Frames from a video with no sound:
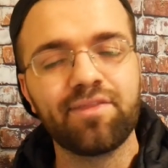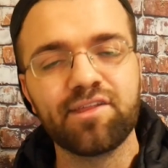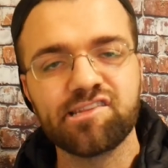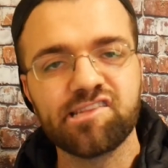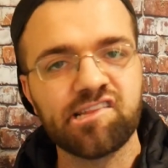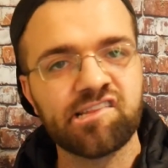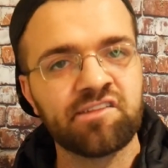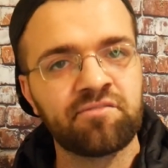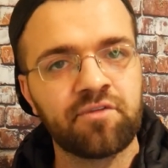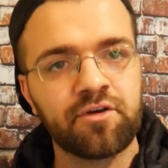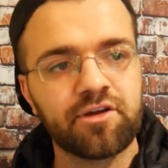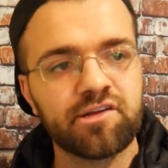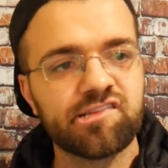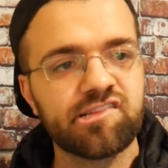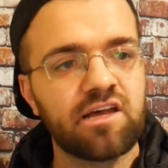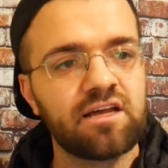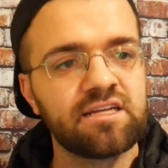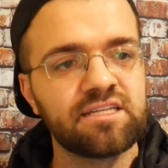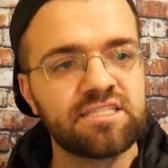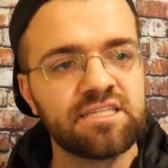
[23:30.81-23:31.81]
This isn't very
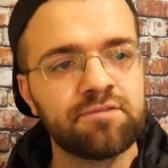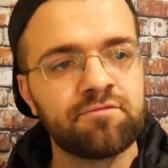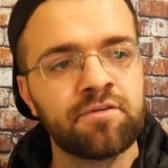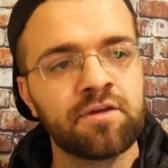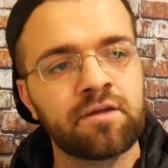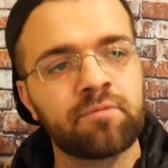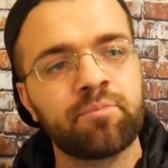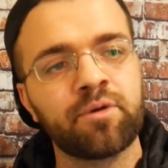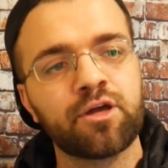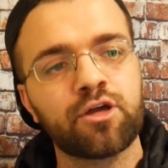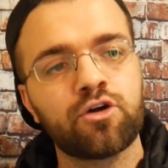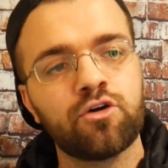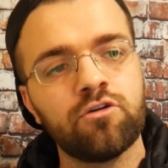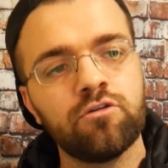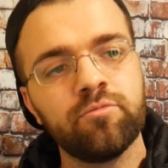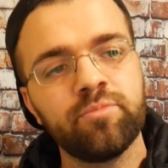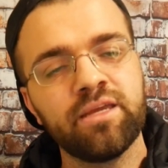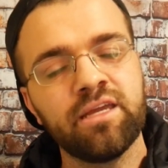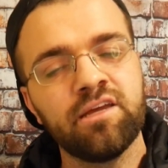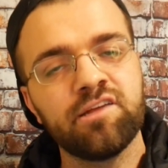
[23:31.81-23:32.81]
scientific, but
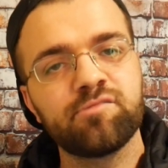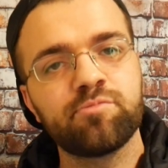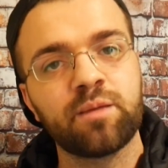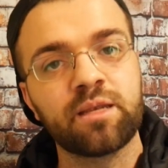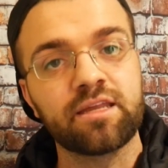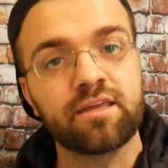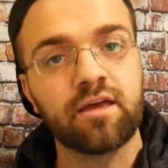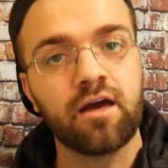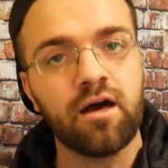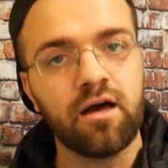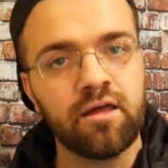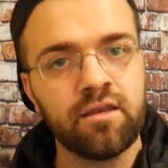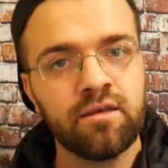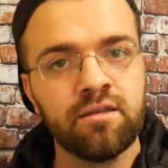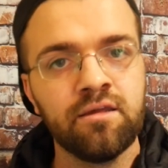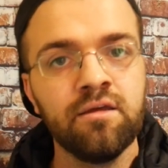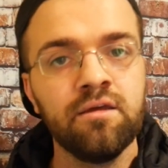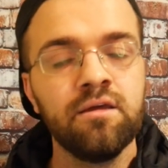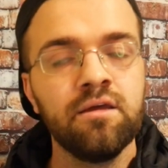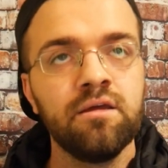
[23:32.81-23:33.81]
Colby has been
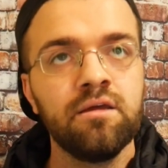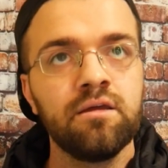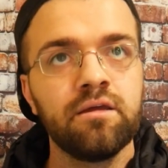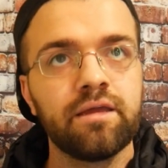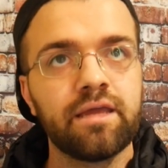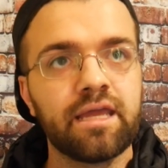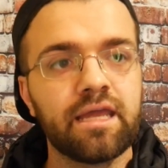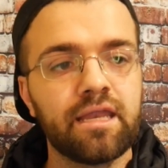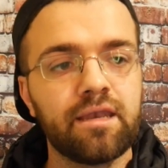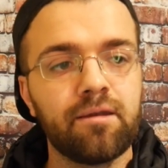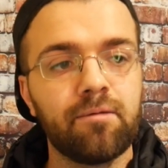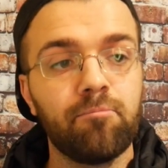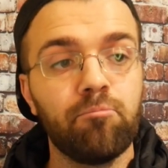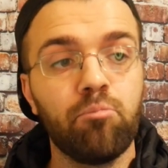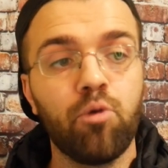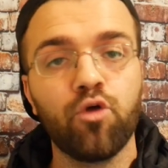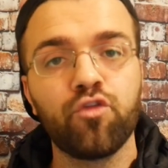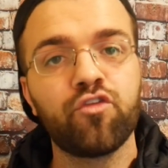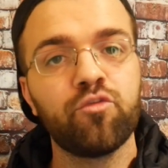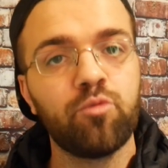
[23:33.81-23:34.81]
cut in
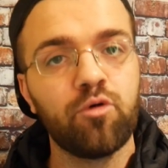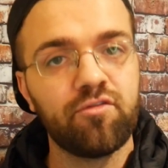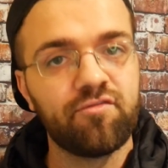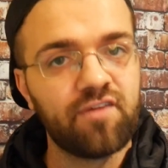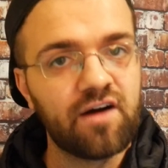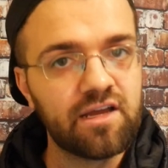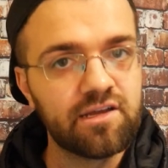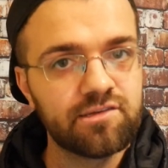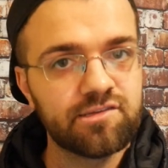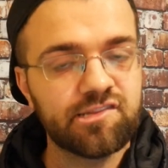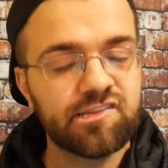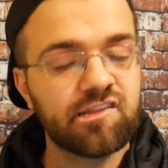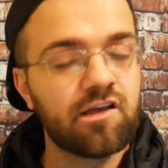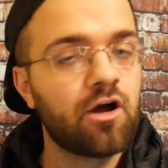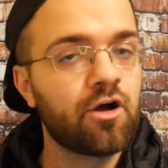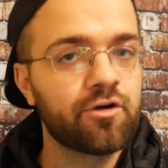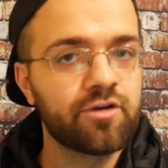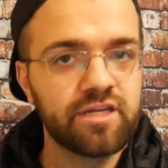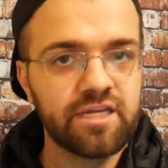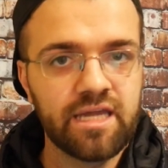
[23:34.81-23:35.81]
multiple fights.
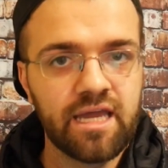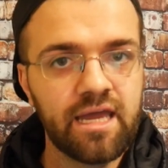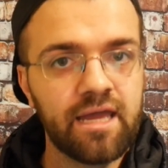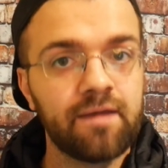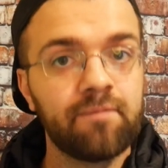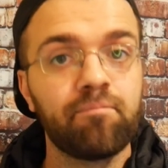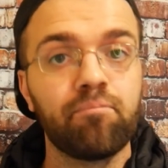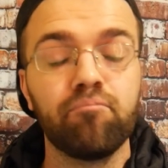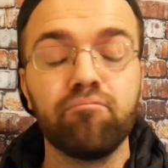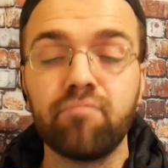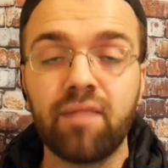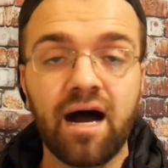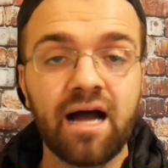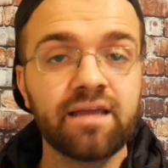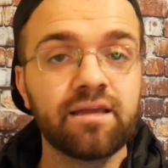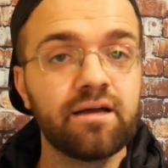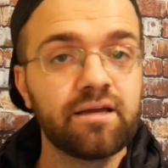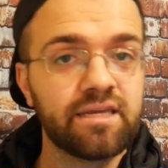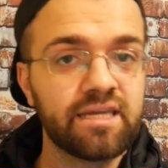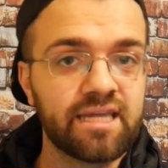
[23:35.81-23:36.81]
RDA,
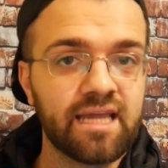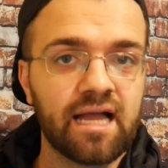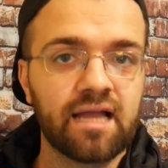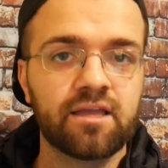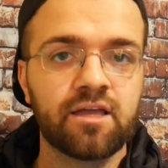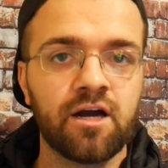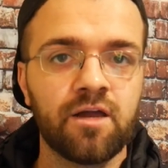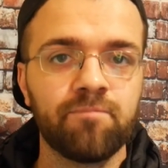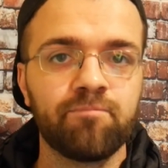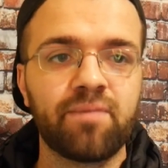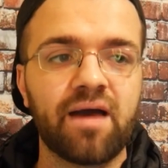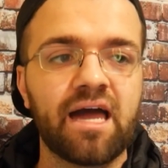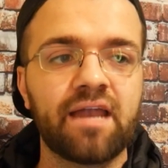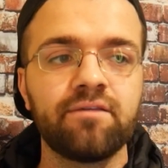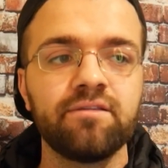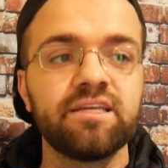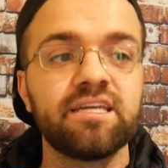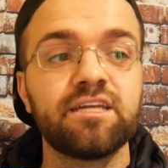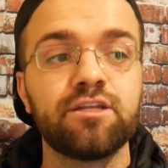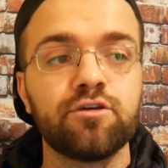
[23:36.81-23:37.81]
Maia, he got cut
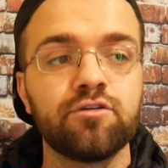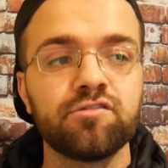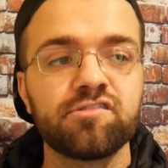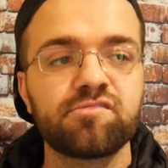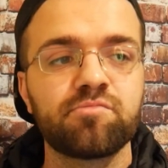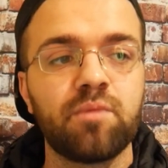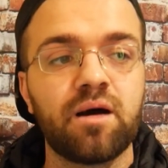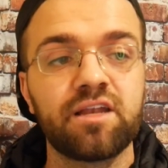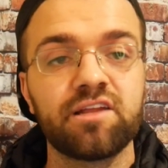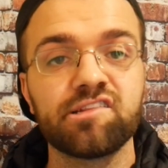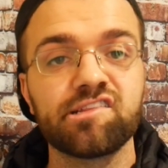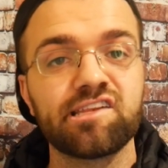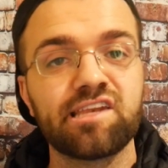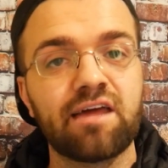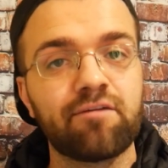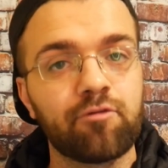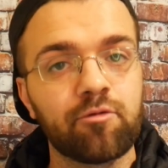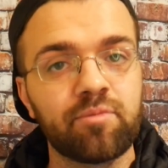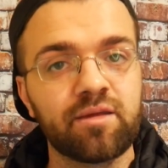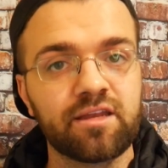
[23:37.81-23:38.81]
badly, and Usman has
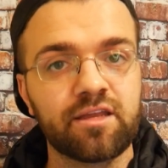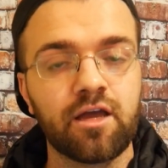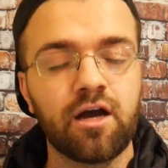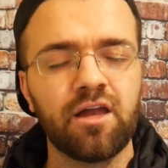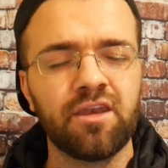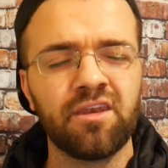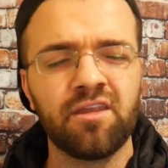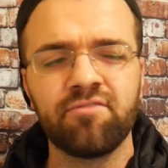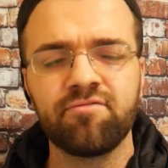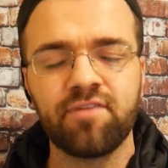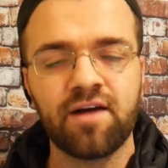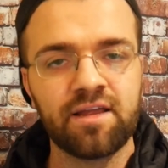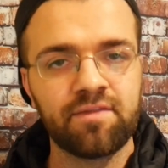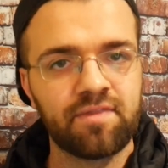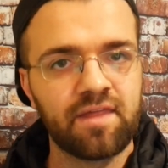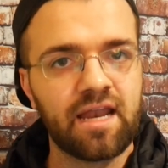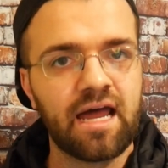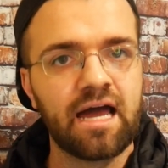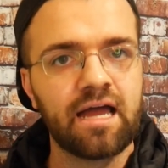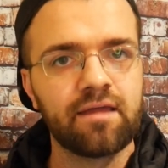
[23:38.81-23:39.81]
never been cut in a fight
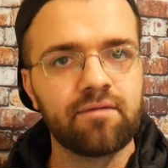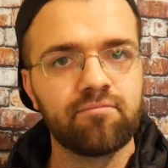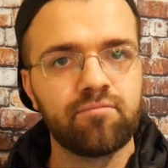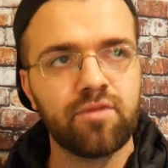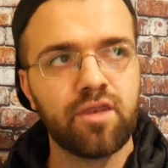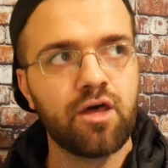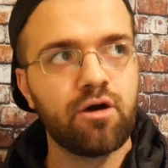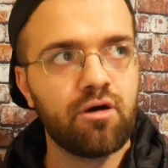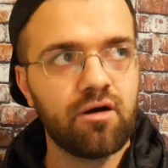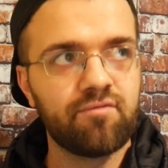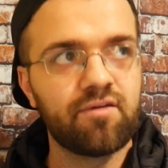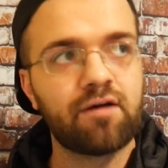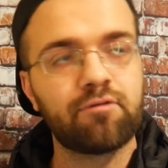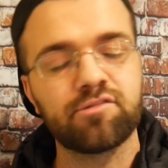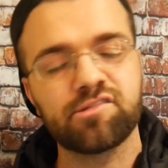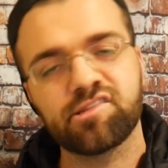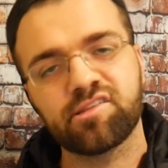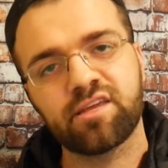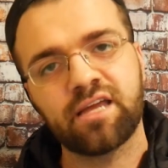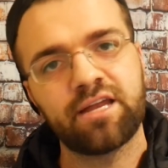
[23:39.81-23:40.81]
that I know of. I
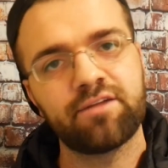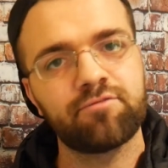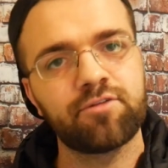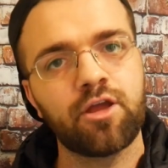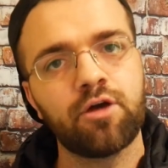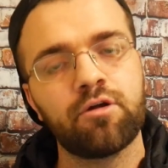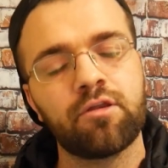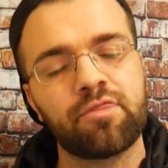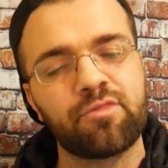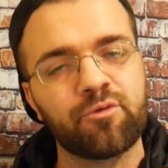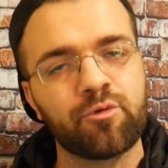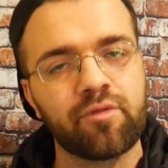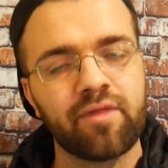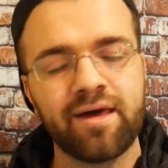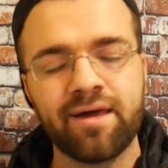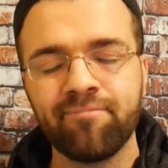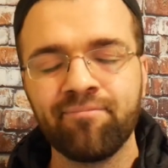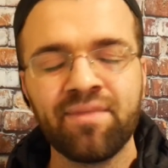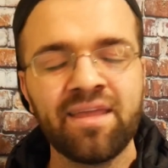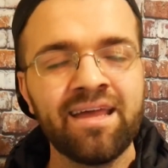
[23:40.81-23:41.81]
was kind of going through
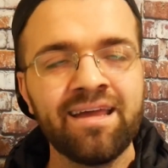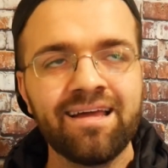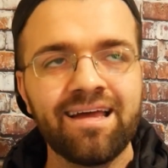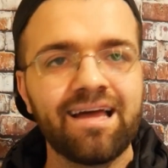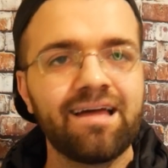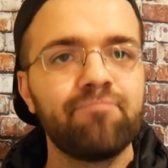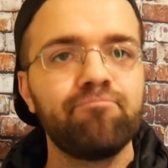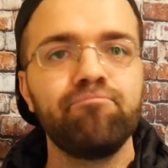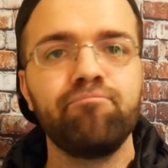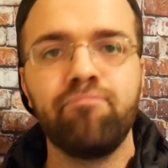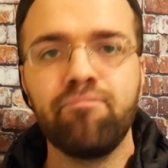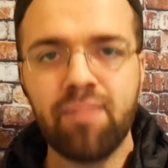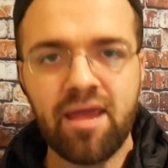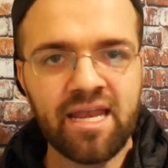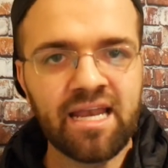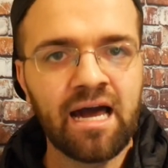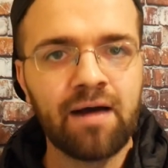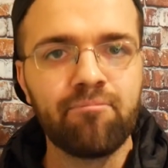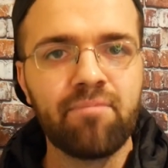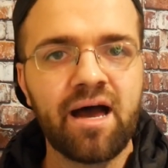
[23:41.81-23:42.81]
that. May
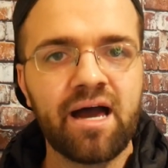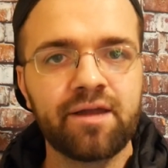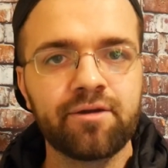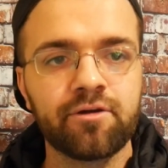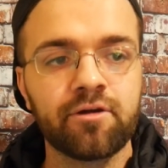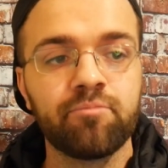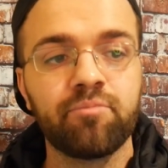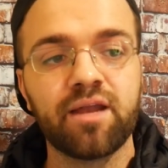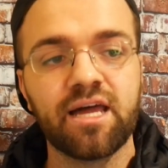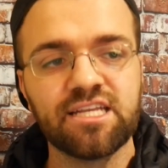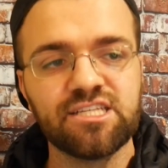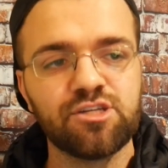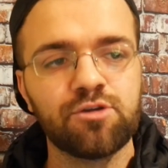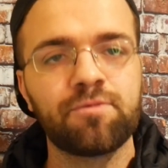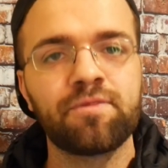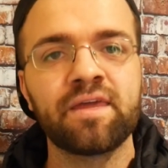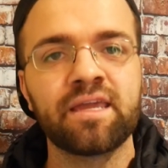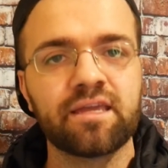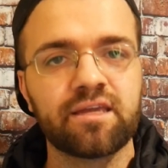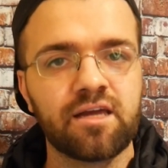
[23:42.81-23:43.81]
not matter, but I do
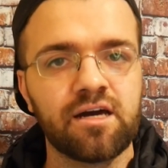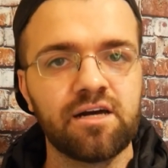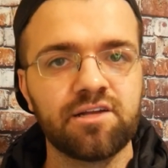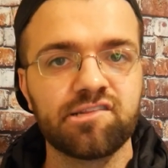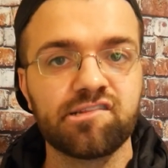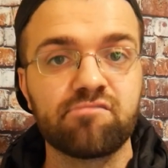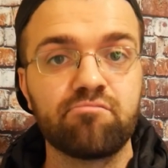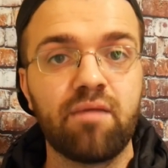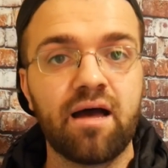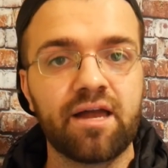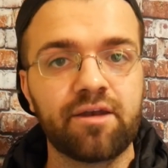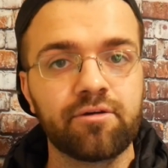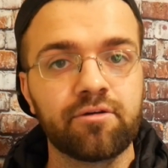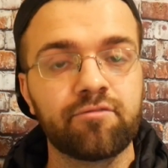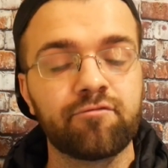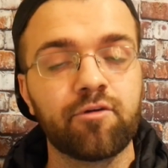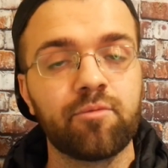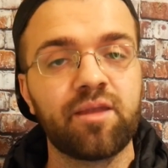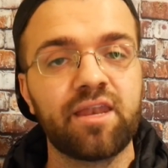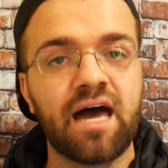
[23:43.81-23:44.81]
think cuts matter
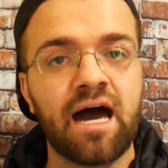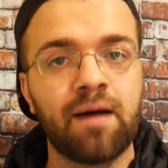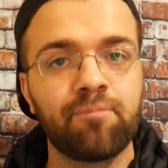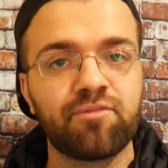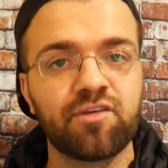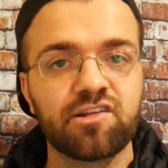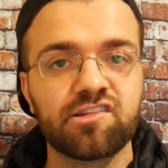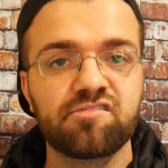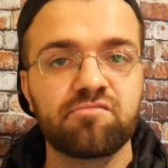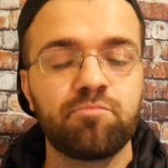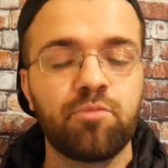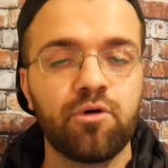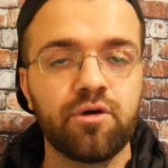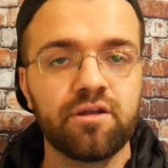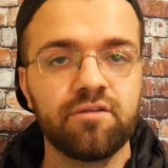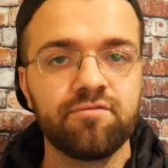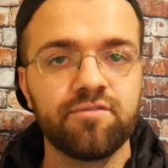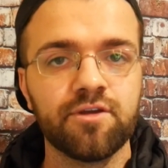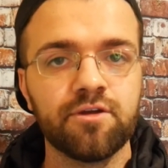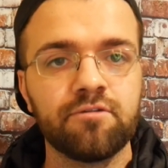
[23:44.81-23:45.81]
from an optics
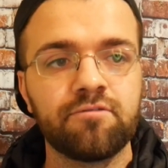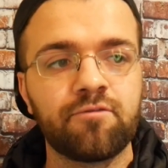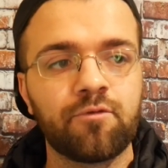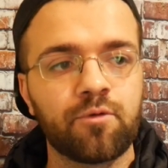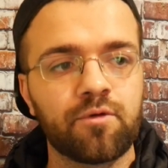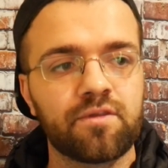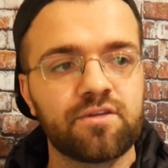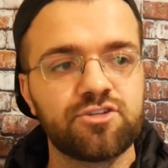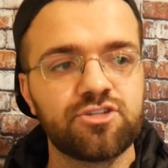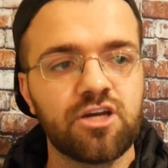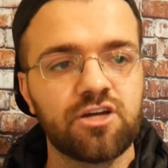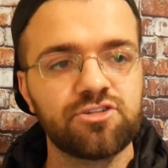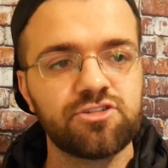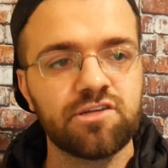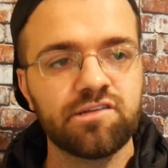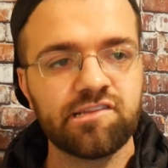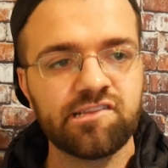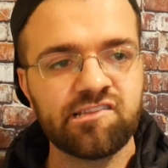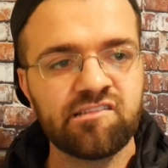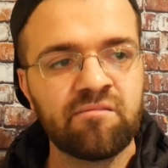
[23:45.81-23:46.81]
point of view for the
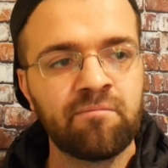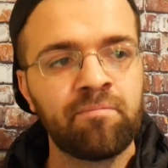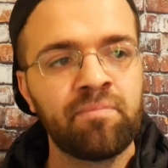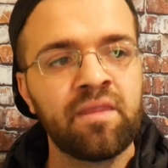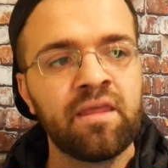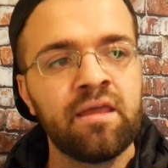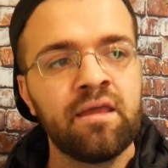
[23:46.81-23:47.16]
judges.